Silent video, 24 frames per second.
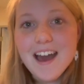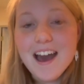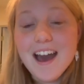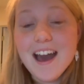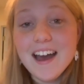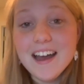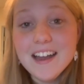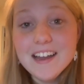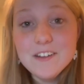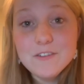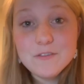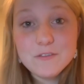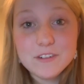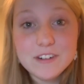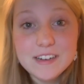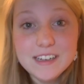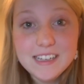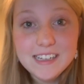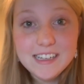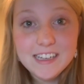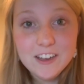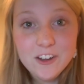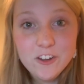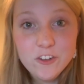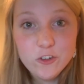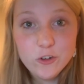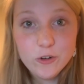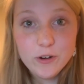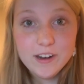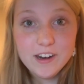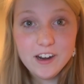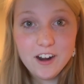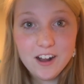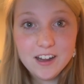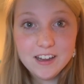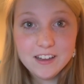I really
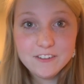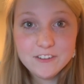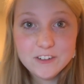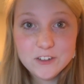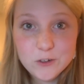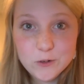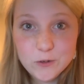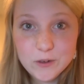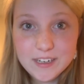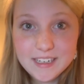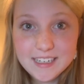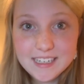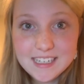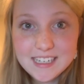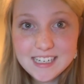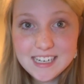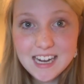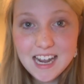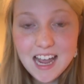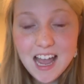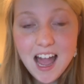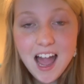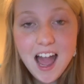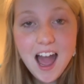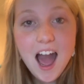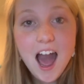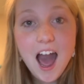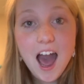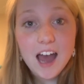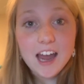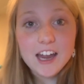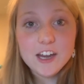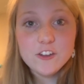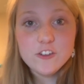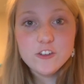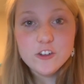enjoyed Oliver Twist.
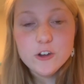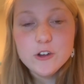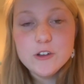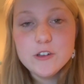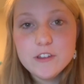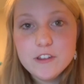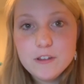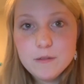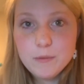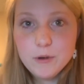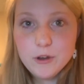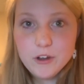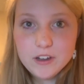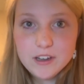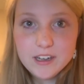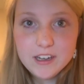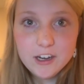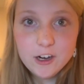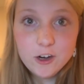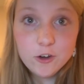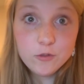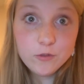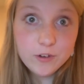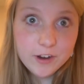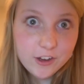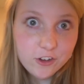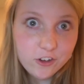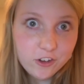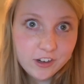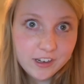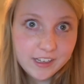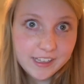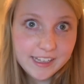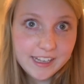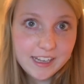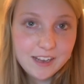I chose the book
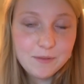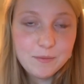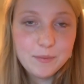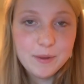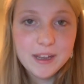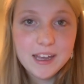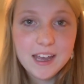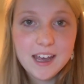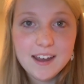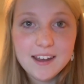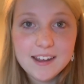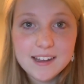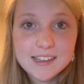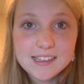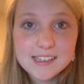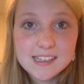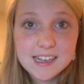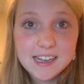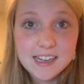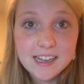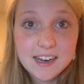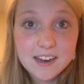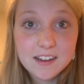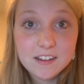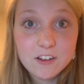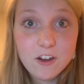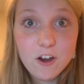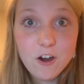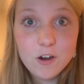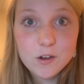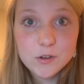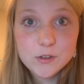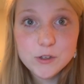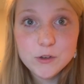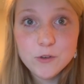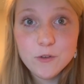originally because it is
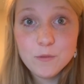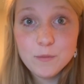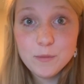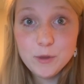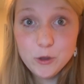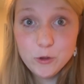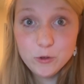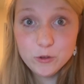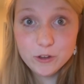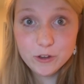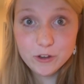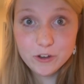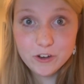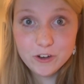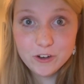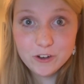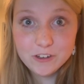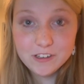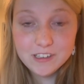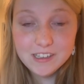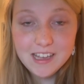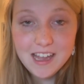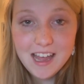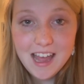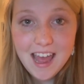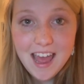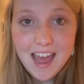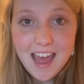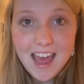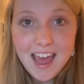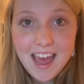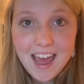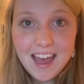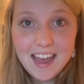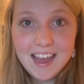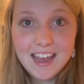also a musical,
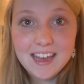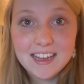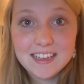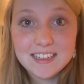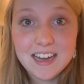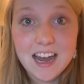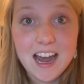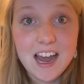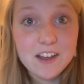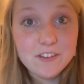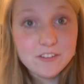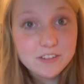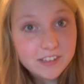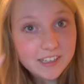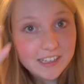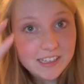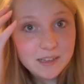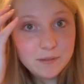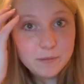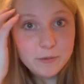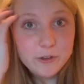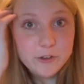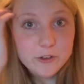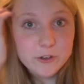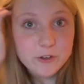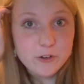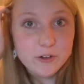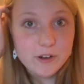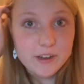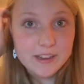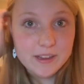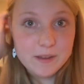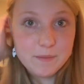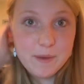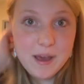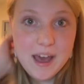and I've seen the musical
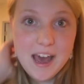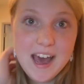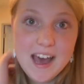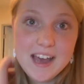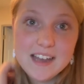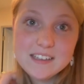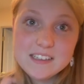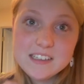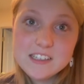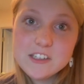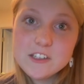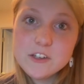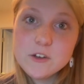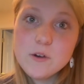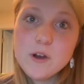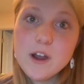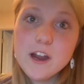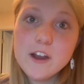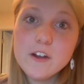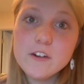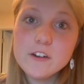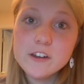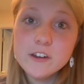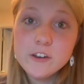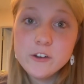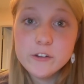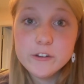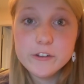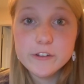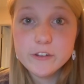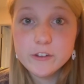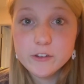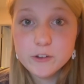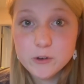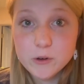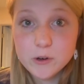in the past, so I already knew
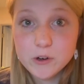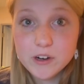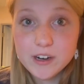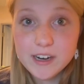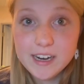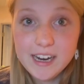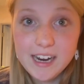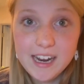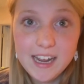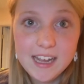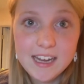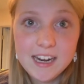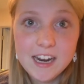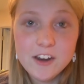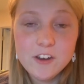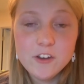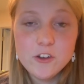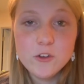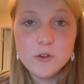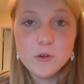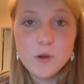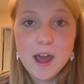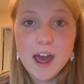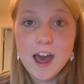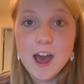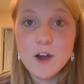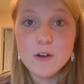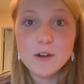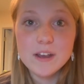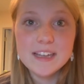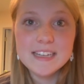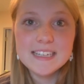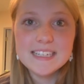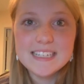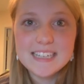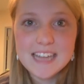the story and I knew how
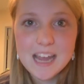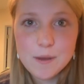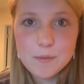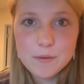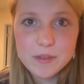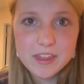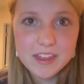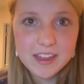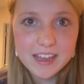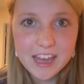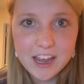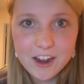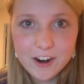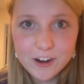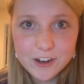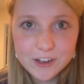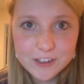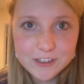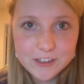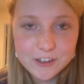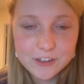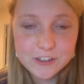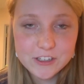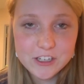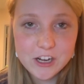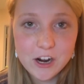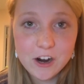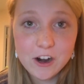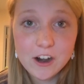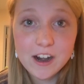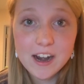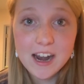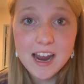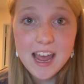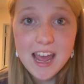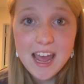in-depth the characters
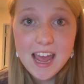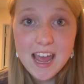are,